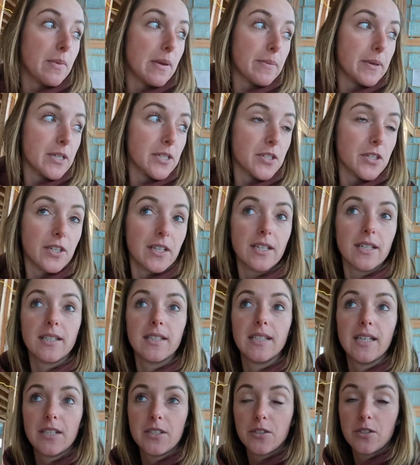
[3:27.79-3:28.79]
maybe I'll start getting
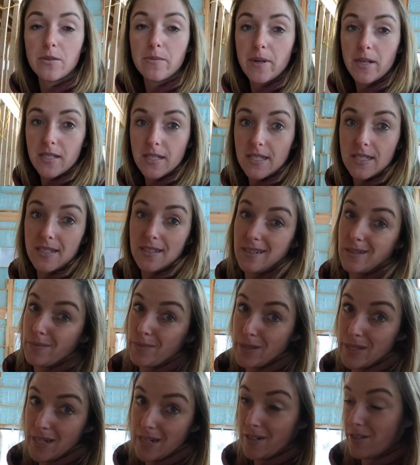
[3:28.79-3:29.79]
the electrical boxes done
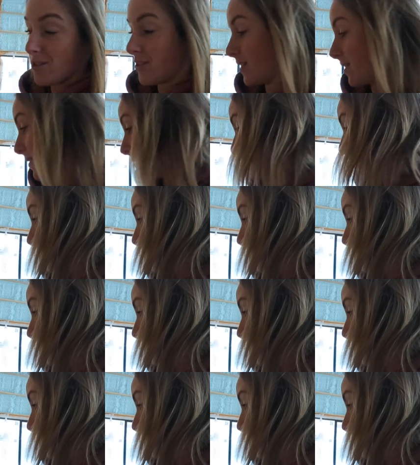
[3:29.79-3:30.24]
upstairs.